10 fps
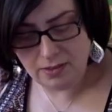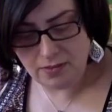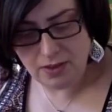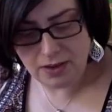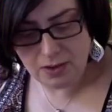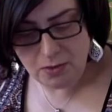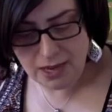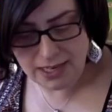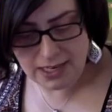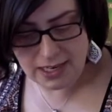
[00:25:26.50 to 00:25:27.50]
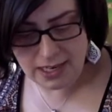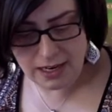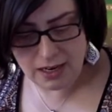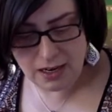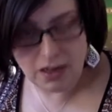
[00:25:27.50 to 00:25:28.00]
Find a way to let
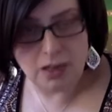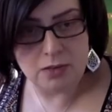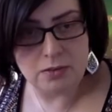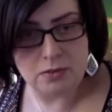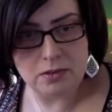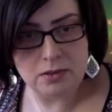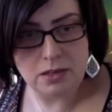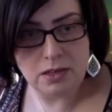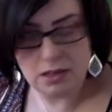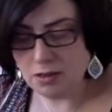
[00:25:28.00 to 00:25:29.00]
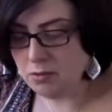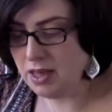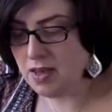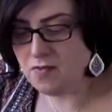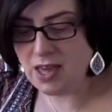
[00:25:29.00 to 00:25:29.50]
it go. We
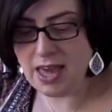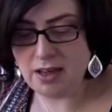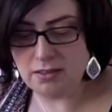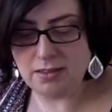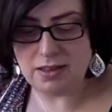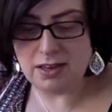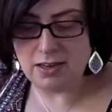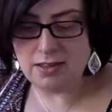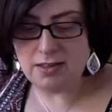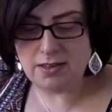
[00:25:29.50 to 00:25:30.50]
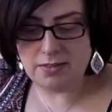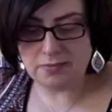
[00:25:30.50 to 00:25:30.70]
have counselors.